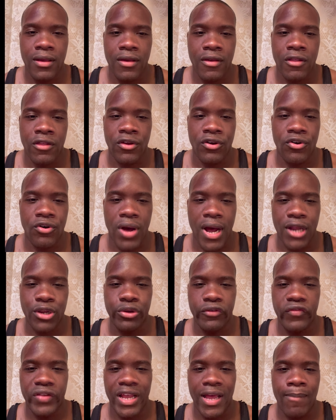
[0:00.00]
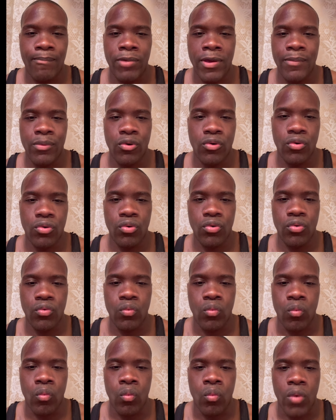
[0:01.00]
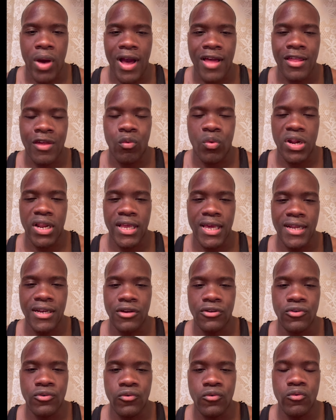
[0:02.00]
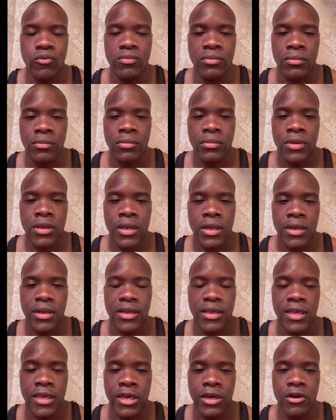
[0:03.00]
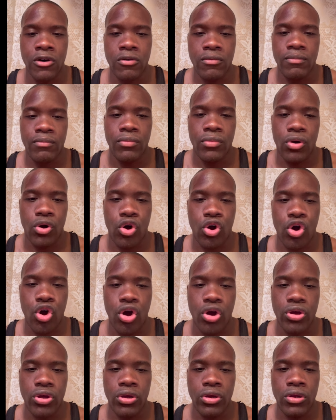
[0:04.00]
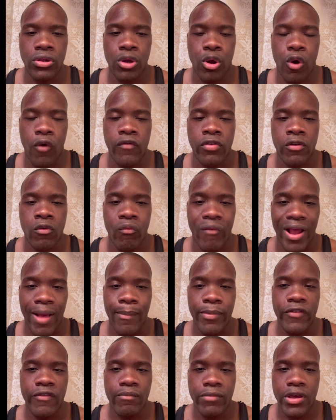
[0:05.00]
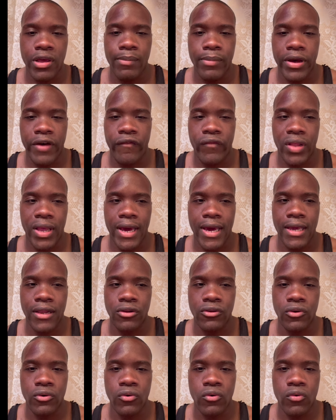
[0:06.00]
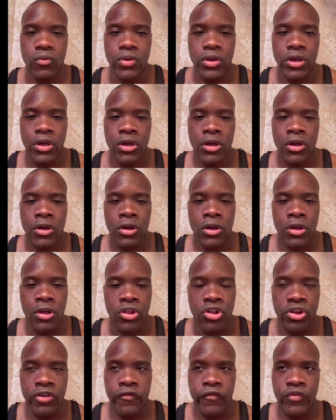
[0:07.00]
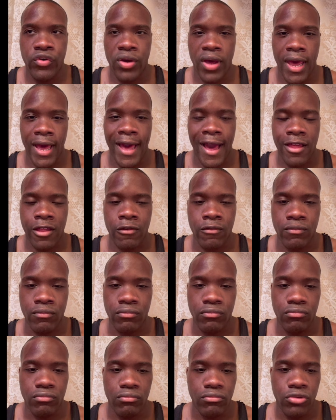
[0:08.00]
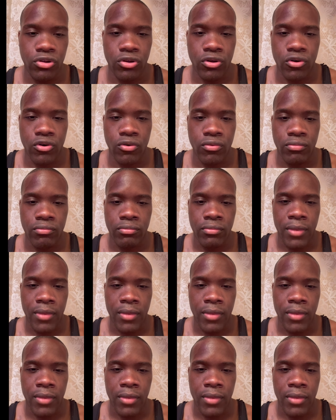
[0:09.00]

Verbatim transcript: so I do feel like people, I said when they get a dude killed, you know, over some rap beef, man. But I feel like dude, G Fury had got some, you know,